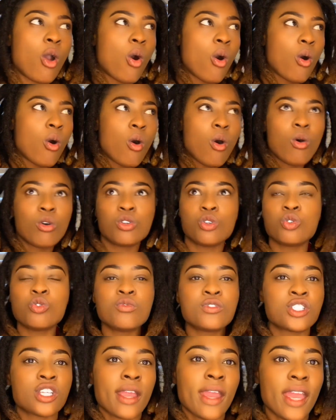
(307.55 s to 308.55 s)
oh,
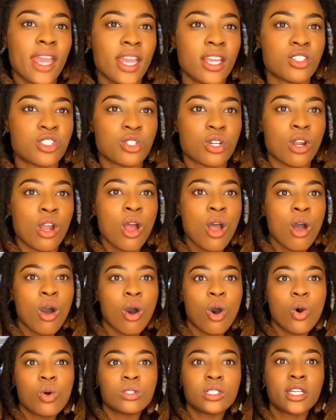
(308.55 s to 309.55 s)
you've changed, or
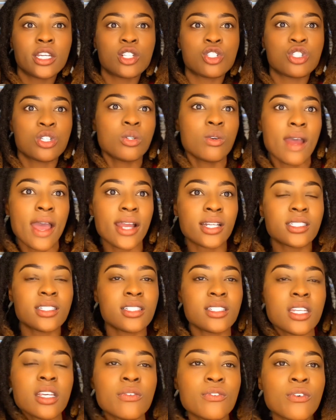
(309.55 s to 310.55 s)
oh, look at you
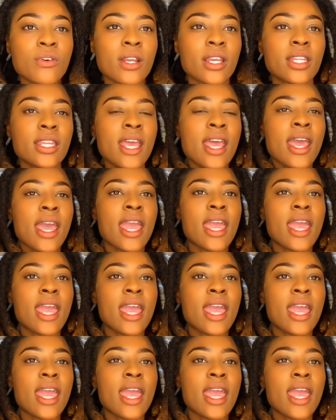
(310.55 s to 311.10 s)
acting different.